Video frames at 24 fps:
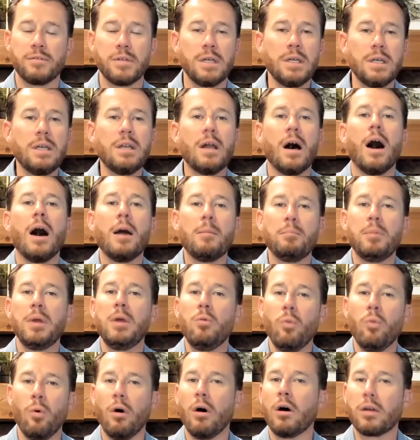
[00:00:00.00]
to not be
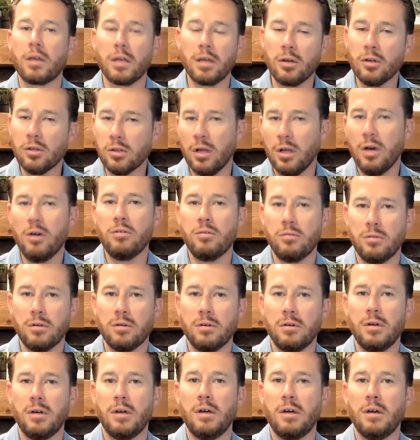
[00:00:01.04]
walking alone.
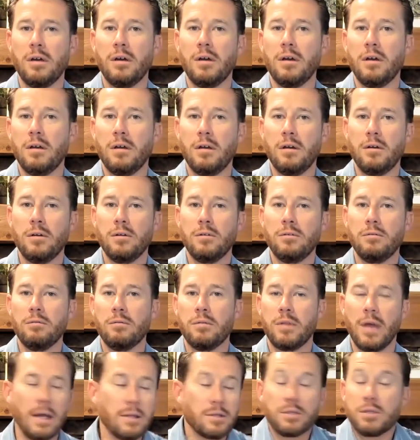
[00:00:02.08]

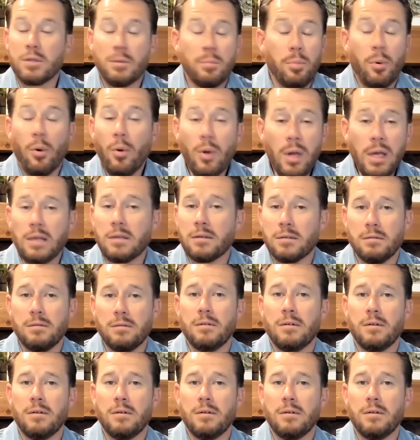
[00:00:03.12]
That's the point.